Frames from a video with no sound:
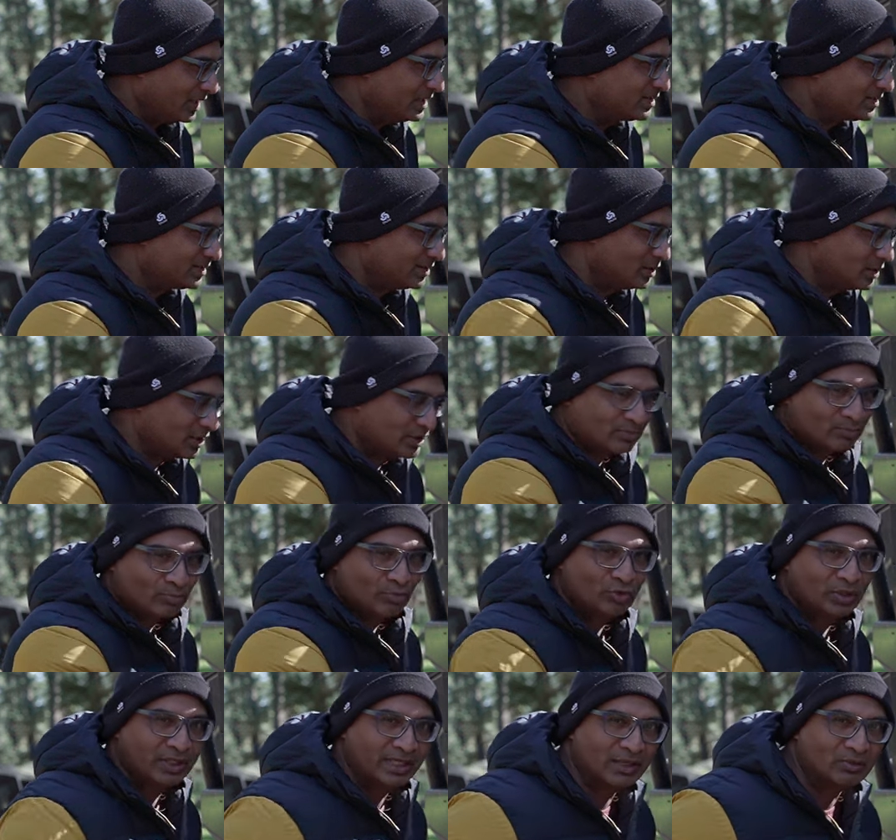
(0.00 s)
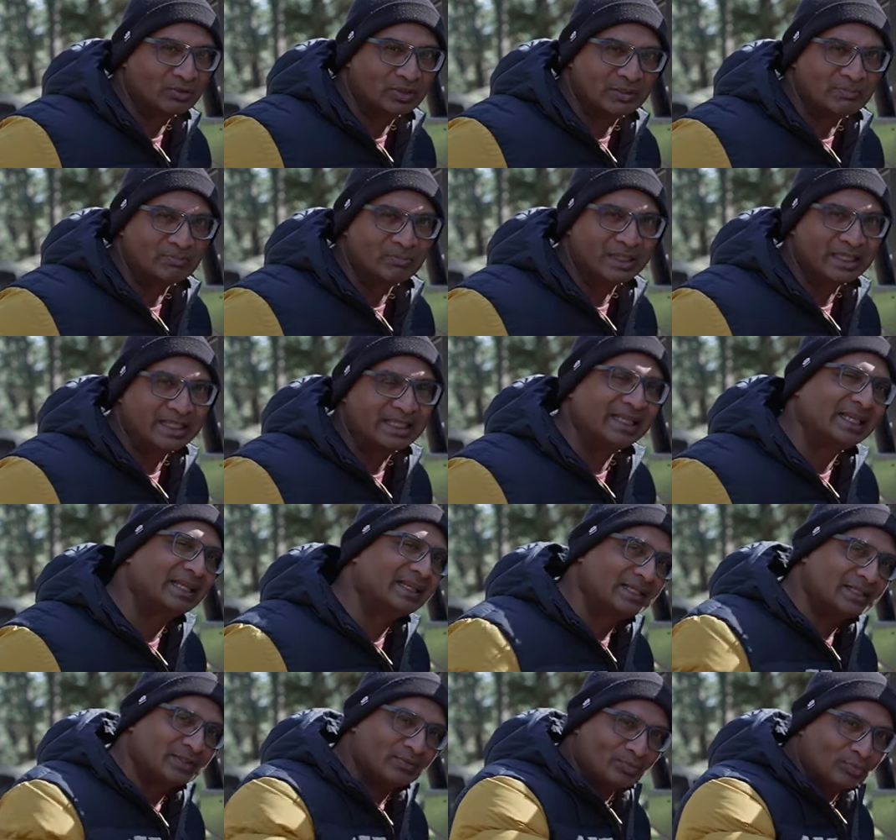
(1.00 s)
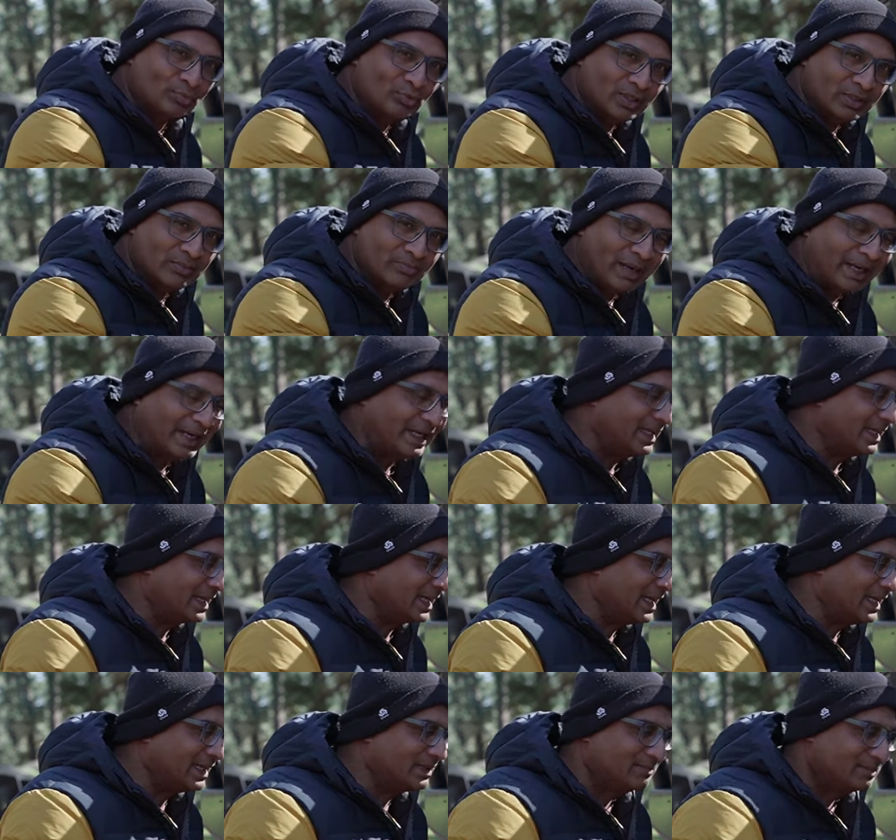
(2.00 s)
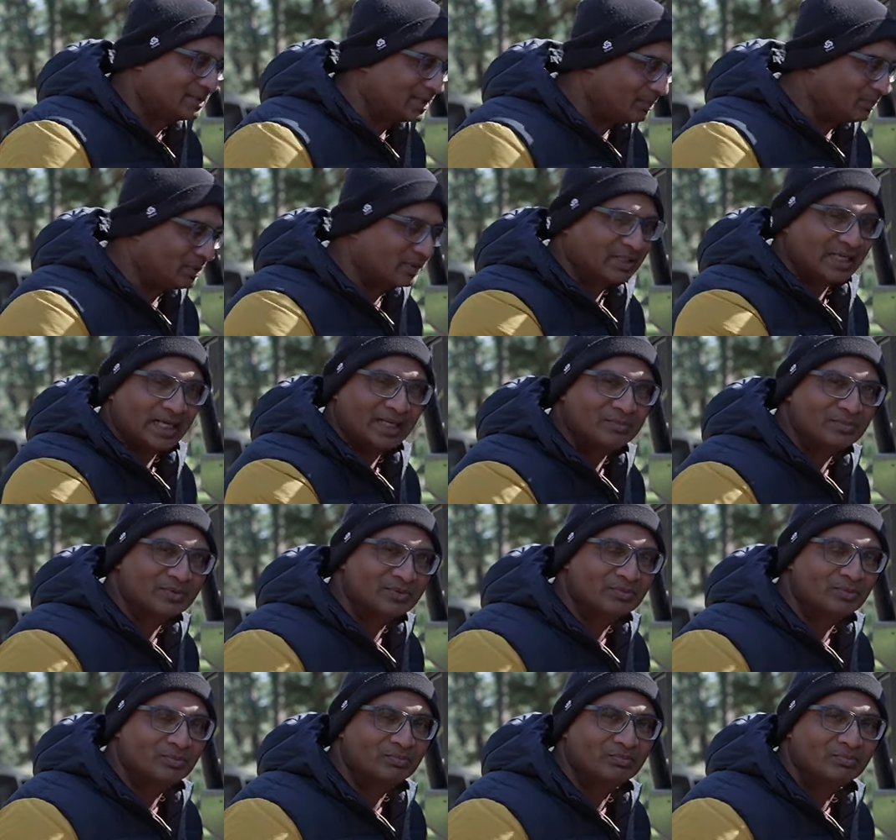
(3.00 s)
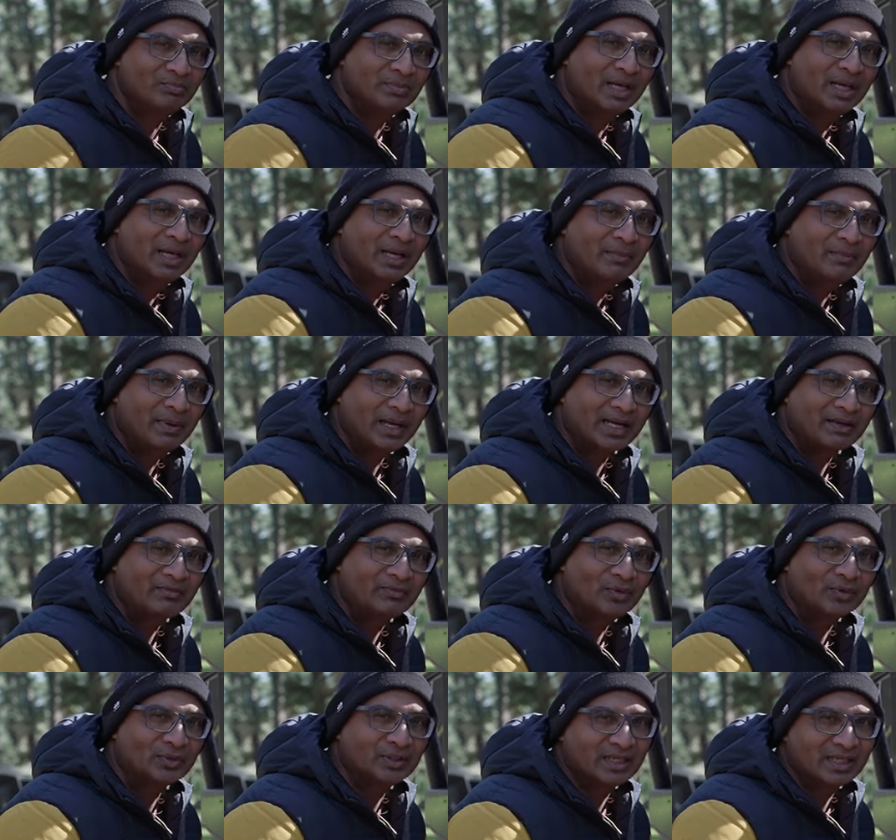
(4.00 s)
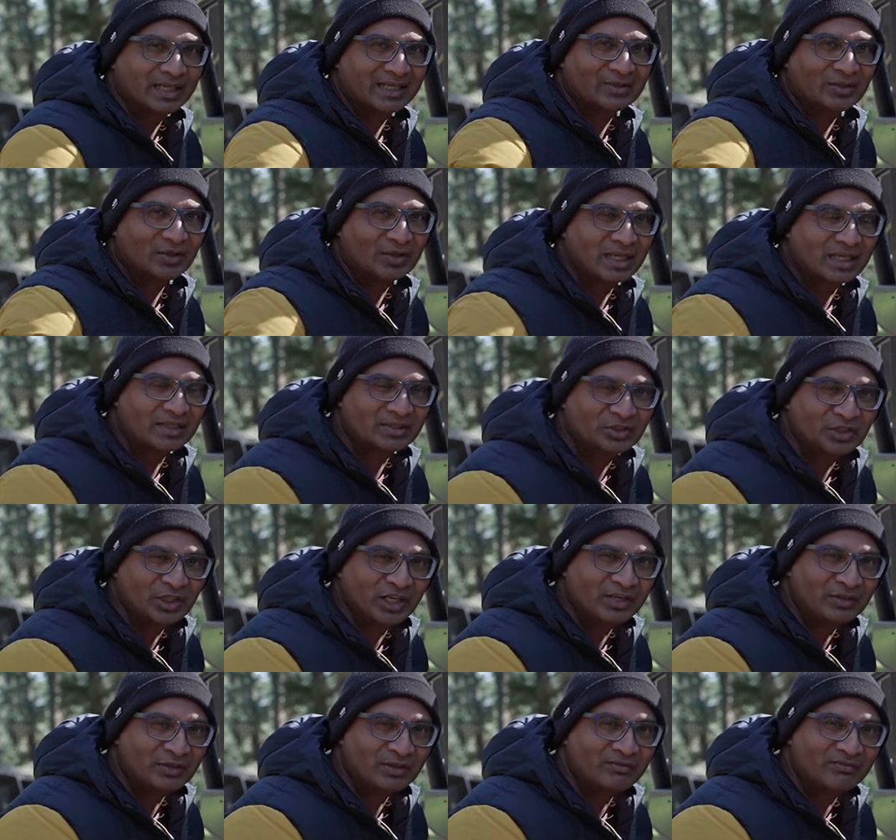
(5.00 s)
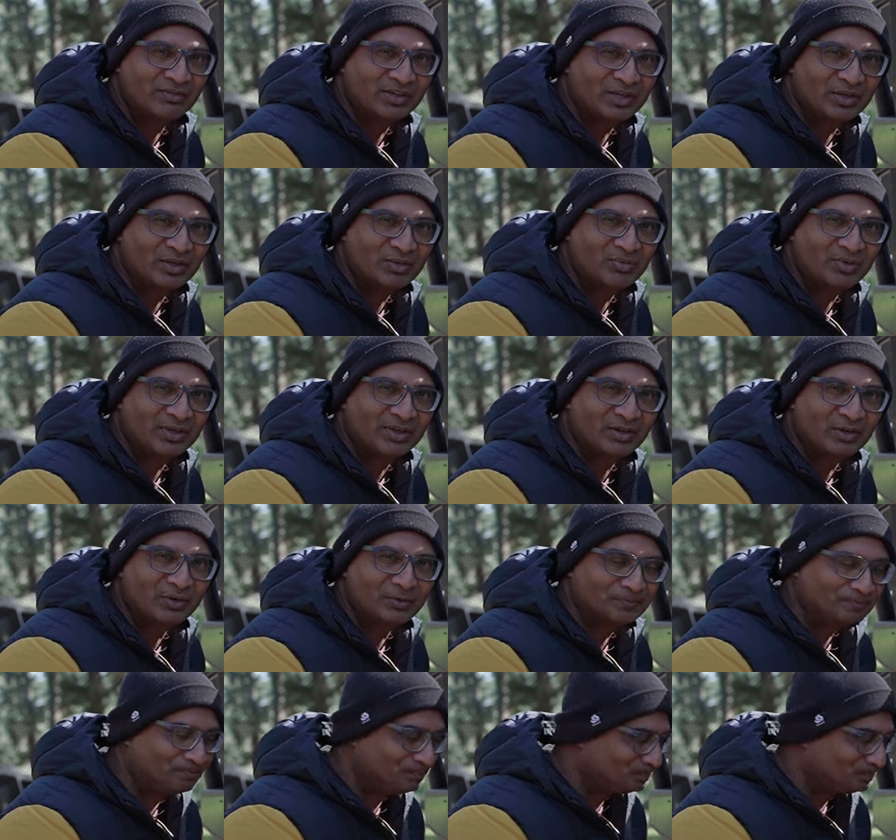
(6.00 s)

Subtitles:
this, you know, spool it out completely and then spool it back in again a couple of times back and forth, and I thought I'll share it on video with you.